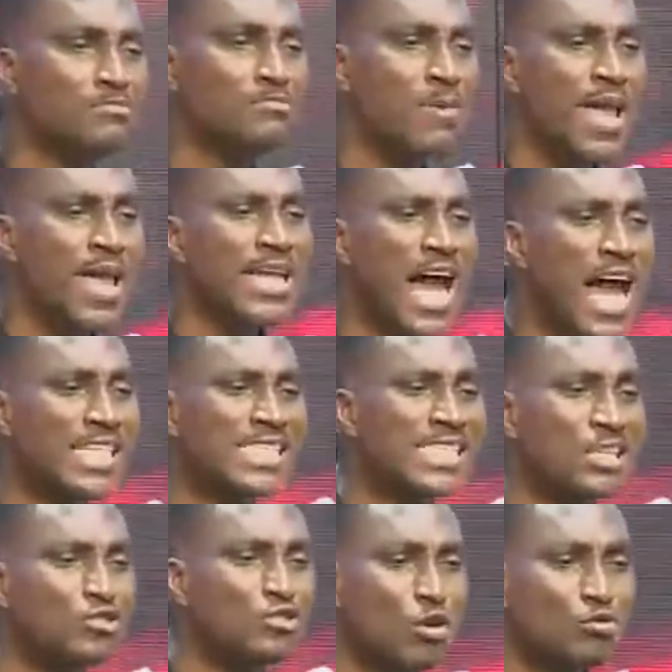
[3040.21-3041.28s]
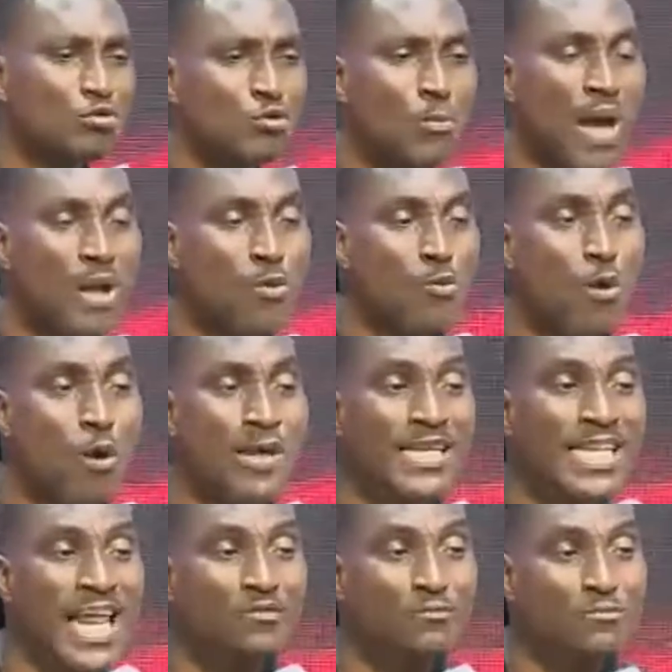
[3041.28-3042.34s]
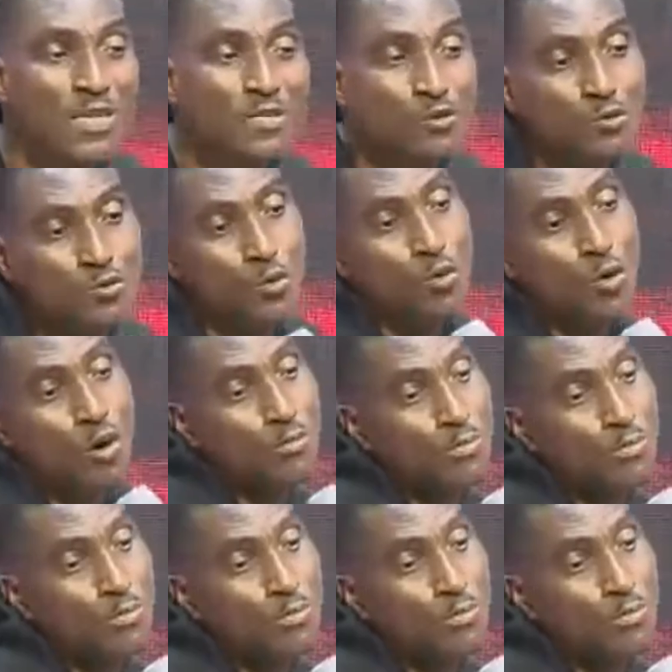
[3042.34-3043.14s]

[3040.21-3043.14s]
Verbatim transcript: paid attention to my work that made you to call